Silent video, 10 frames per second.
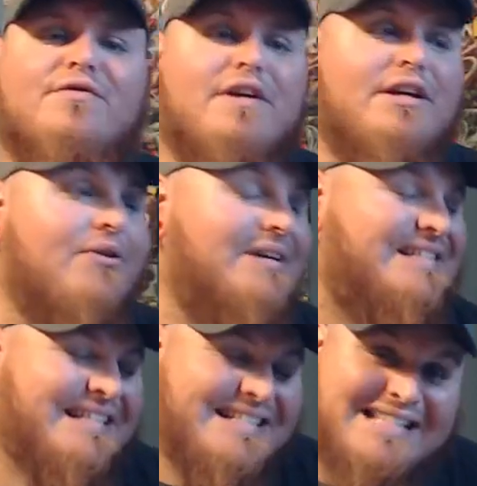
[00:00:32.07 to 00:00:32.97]
video
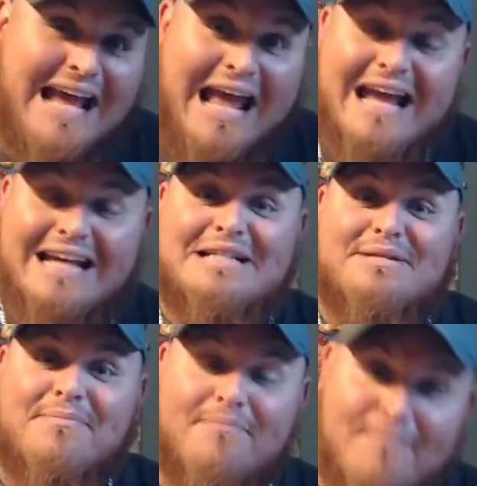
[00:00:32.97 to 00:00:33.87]
and today
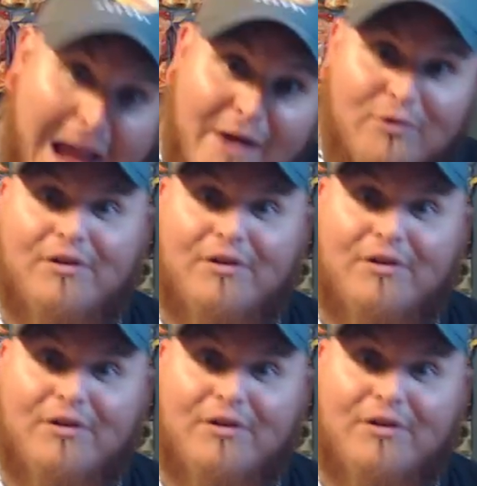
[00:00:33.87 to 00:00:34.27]
is mail